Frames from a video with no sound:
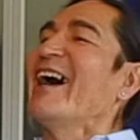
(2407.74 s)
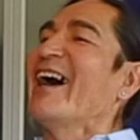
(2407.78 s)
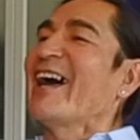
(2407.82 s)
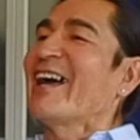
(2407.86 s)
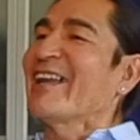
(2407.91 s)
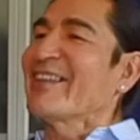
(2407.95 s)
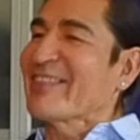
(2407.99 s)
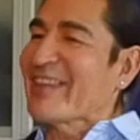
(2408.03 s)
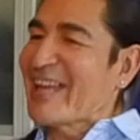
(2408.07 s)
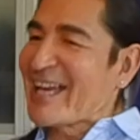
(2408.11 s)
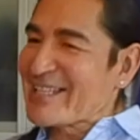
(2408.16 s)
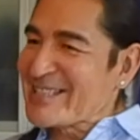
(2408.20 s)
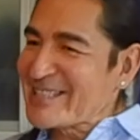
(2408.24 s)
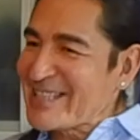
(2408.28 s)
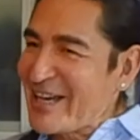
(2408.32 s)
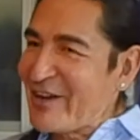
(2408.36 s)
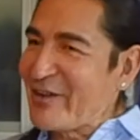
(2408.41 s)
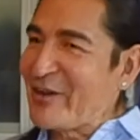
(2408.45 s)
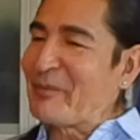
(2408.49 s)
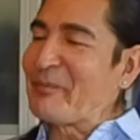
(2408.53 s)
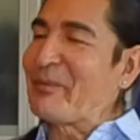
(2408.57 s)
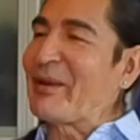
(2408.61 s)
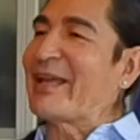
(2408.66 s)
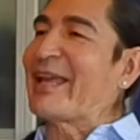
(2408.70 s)
And that's
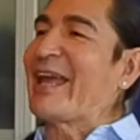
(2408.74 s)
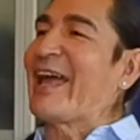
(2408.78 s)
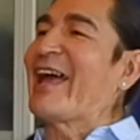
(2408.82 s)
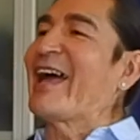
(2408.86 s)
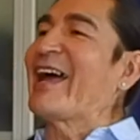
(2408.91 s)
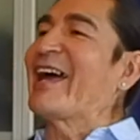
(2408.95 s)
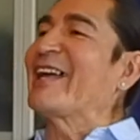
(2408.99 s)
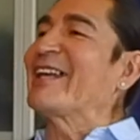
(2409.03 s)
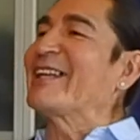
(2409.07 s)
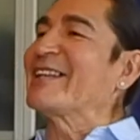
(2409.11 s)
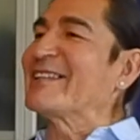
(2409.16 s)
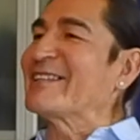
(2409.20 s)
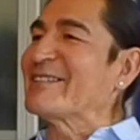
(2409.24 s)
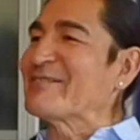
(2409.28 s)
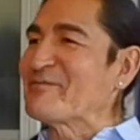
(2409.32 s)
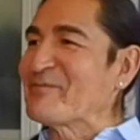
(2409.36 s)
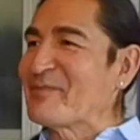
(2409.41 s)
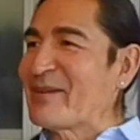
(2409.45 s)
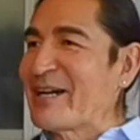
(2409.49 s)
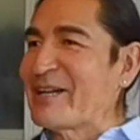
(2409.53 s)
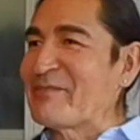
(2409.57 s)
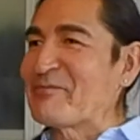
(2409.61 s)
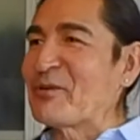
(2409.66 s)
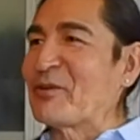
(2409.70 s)
how I began
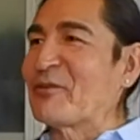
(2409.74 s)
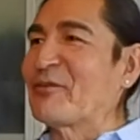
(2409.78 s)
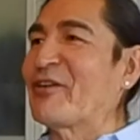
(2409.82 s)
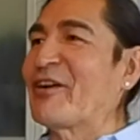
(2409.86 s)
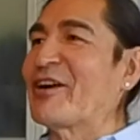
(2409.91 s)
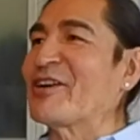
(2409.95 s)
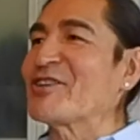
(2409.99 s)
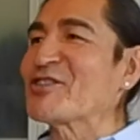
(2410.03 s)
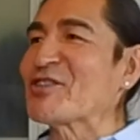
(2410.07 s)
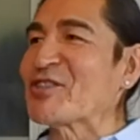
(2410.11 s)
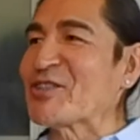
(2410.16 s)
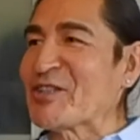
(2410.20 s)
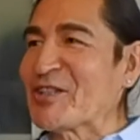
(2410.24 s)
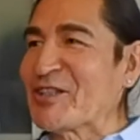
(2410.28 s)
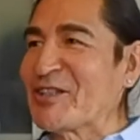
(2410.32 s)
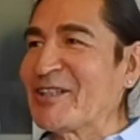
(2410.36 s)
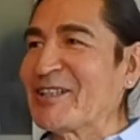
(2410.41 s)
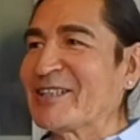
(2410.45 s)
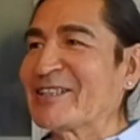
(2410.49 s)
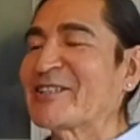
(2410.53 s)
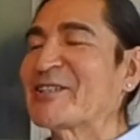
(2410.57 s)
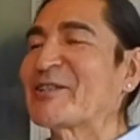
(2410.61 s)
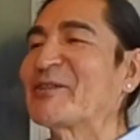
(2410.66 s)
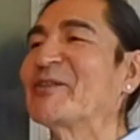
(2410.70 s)
my
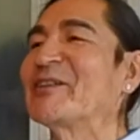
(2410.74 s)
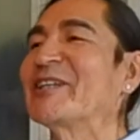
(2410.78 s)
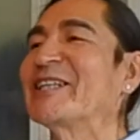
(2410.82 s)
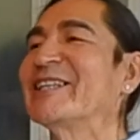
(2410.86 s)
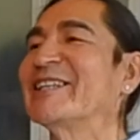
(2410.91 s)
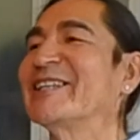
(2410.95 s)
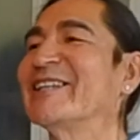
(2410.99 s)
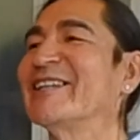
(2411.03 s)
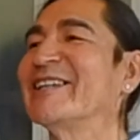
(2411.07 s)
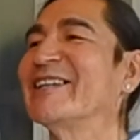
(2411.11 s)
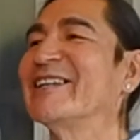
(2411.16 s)
professional career.